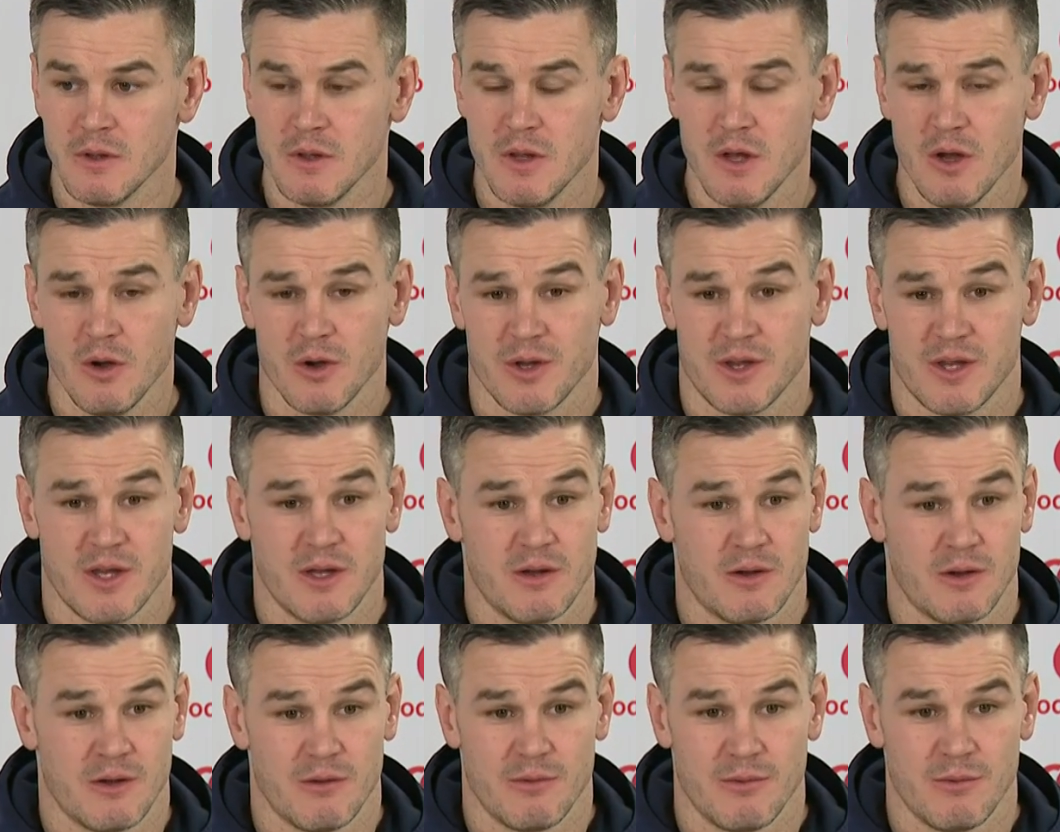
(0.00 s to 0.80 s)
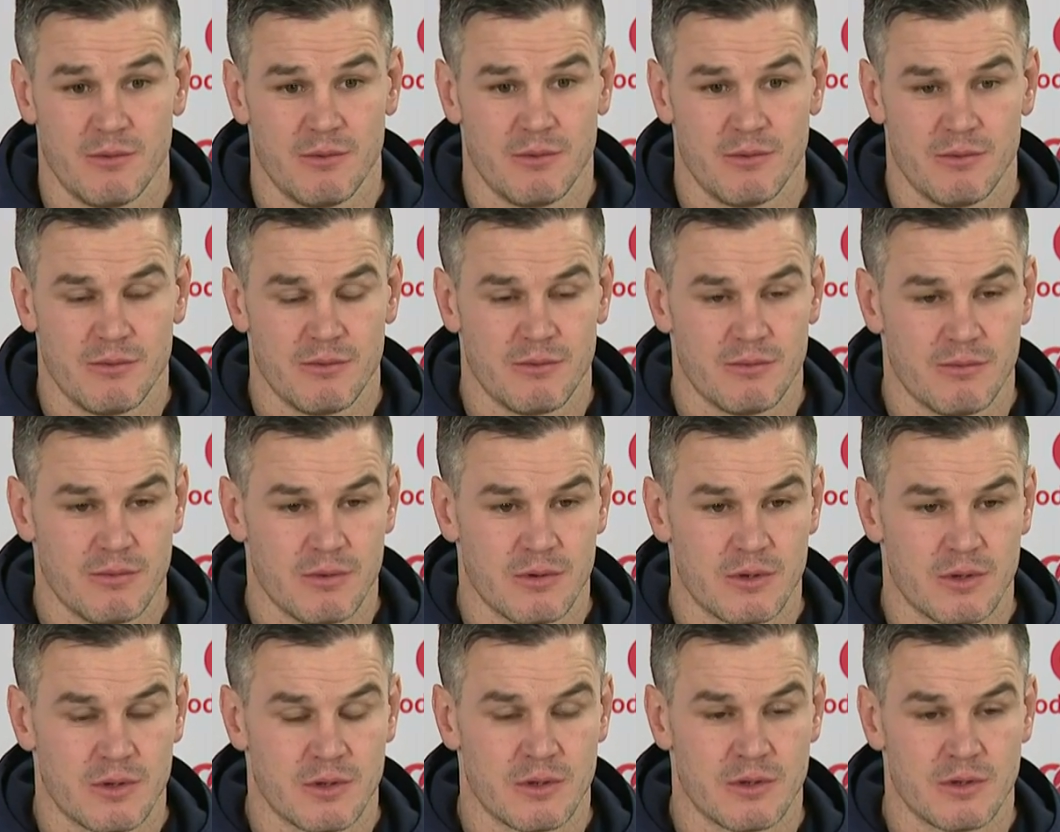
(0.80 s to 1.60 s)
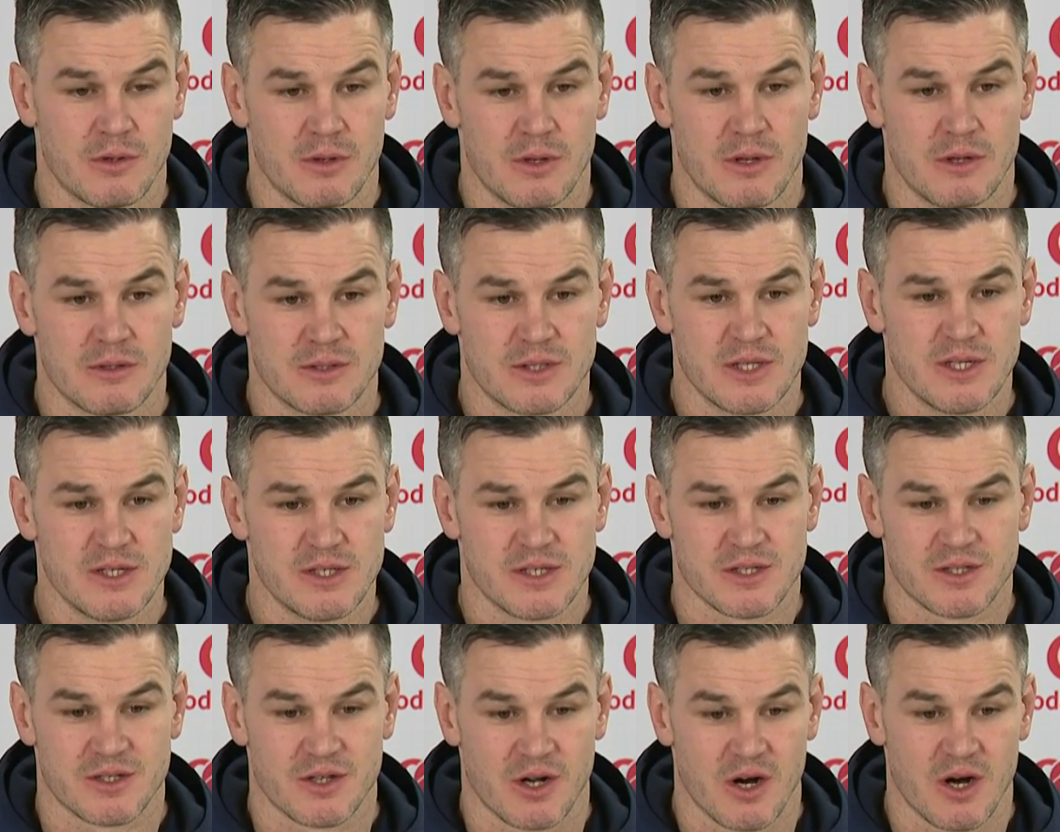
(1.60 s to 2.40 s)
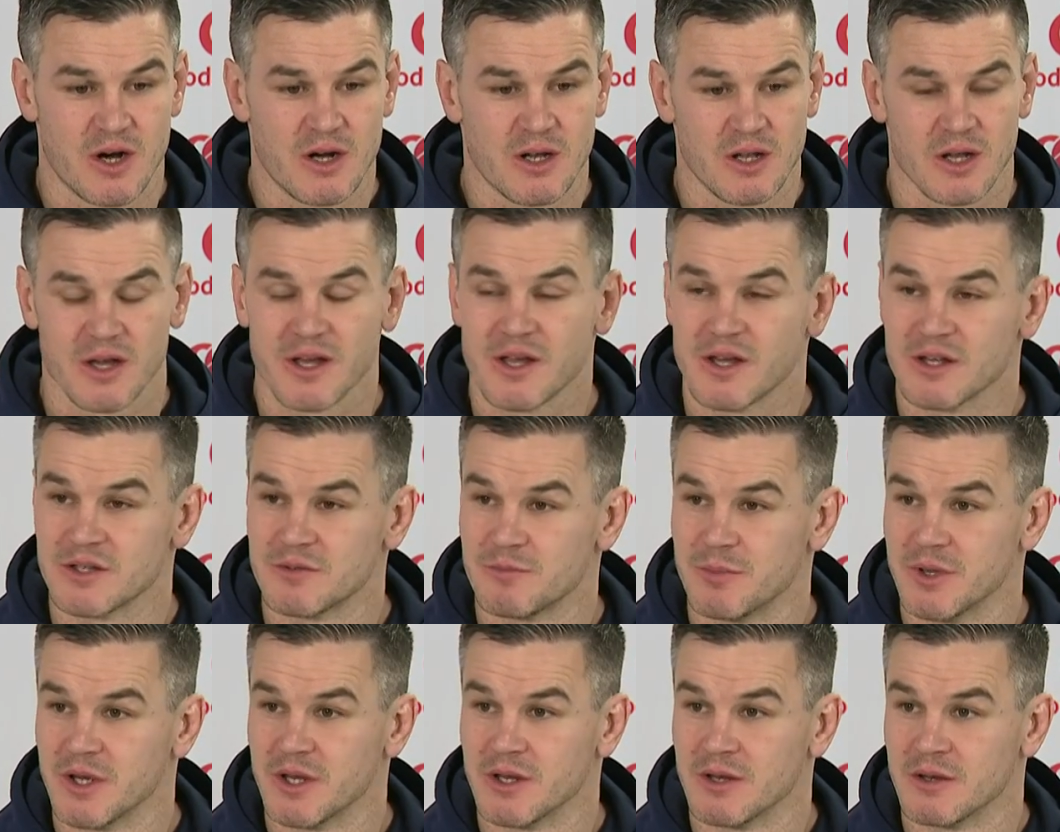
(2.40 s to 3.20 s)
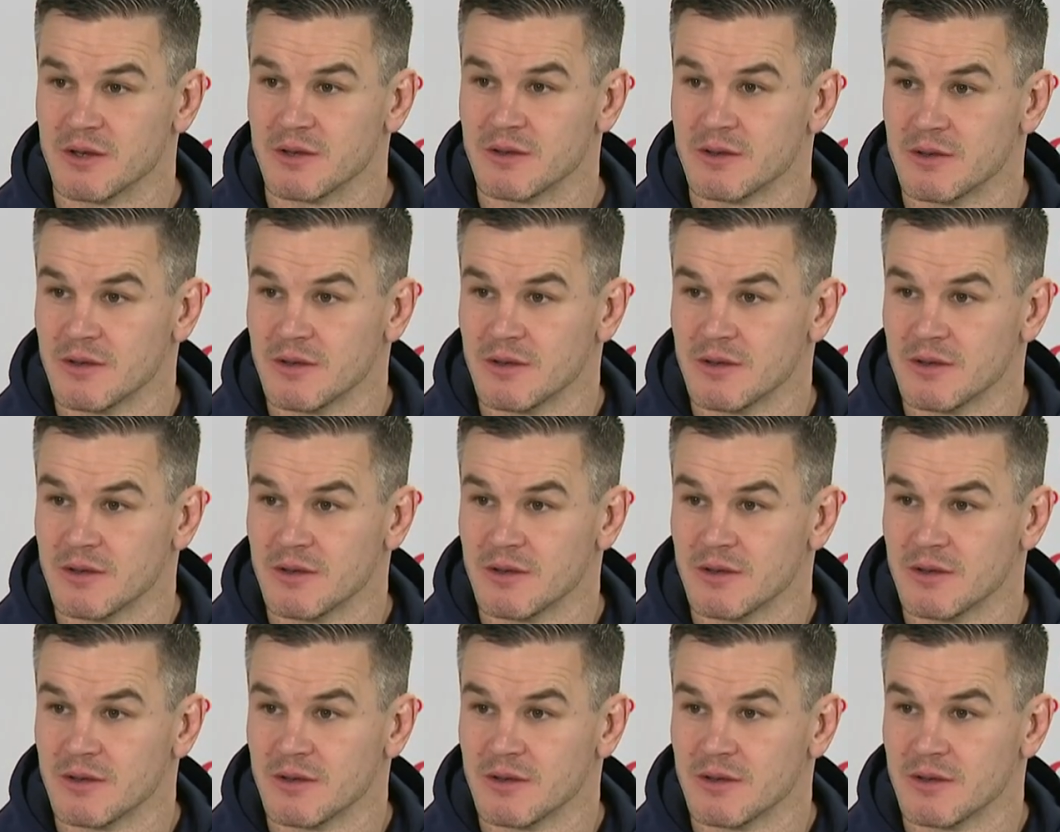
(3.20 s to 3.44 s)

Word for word: No, I think uh, since the start, like it's been